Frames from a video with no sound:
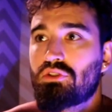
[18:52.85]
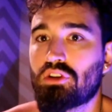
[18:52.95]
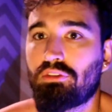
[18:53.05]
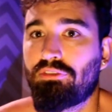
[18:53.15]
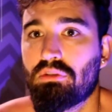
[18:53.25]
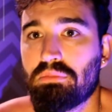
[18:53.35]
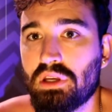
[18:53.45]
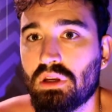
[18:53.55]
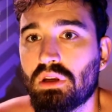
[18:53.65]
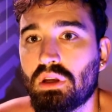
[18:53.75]
just for
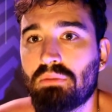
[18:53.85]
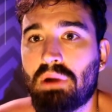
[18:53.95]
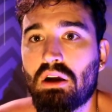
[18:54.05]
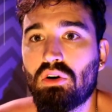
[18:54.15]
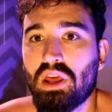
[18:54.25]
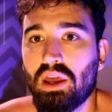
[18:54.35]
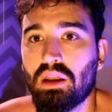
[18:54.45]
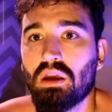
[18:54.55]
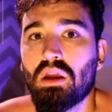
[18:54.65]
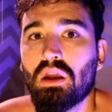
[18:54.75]
me in my own
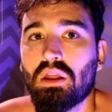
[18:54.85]
head.